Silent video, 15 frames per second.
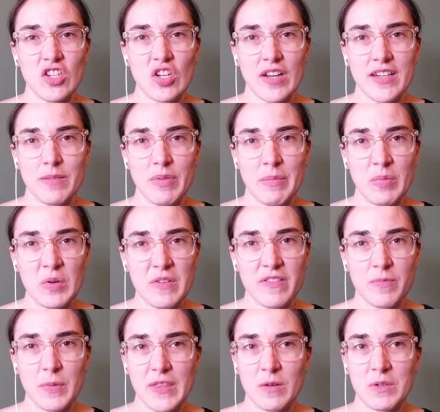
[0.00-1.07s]
Jean de
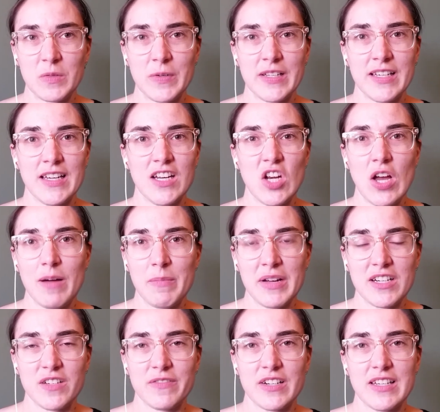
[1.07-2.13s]
Brebeuf, but there was really not
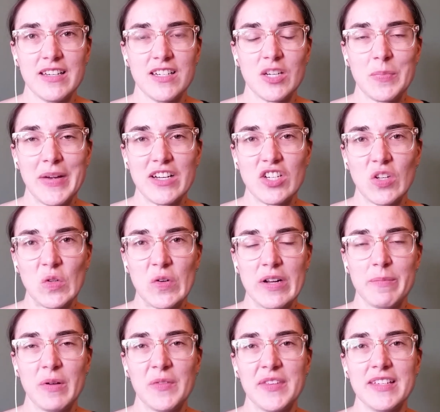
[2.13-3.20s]
much for teaching my children
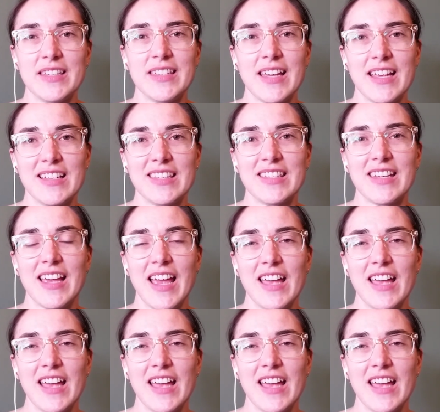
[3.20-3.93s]
about these saints.